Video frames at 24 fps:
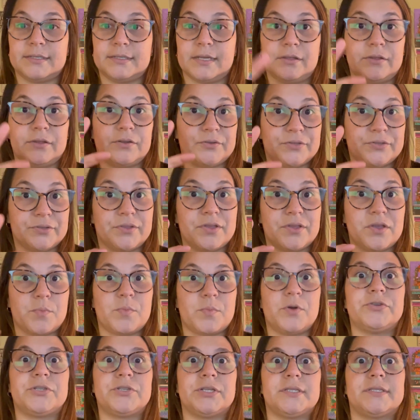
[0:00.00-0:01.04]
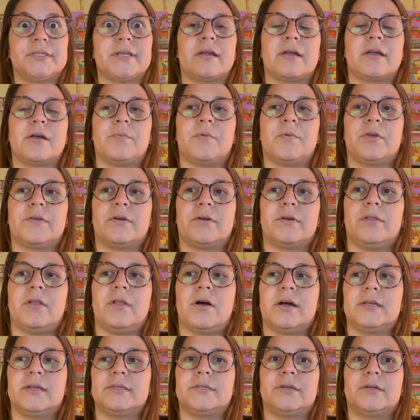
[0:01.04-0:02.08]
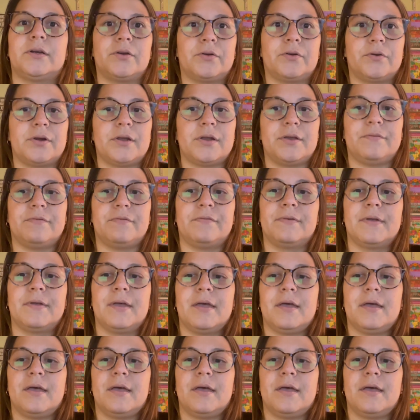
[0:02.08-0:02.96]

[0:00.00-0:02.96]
and those are the emotions that come with our loss and our grief.